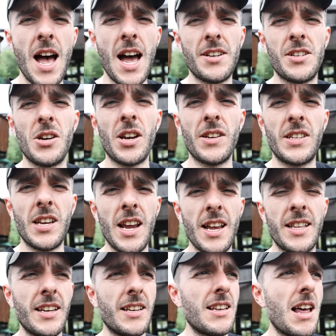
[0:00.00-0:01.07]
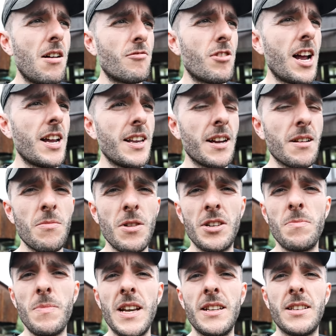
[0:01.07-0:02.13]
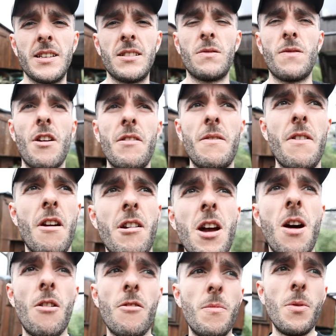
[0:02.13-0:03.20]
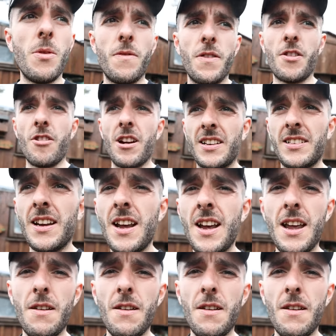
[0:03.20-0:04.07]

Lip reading: As you can see, it is now raining, which means it's very, very horrible for Chris.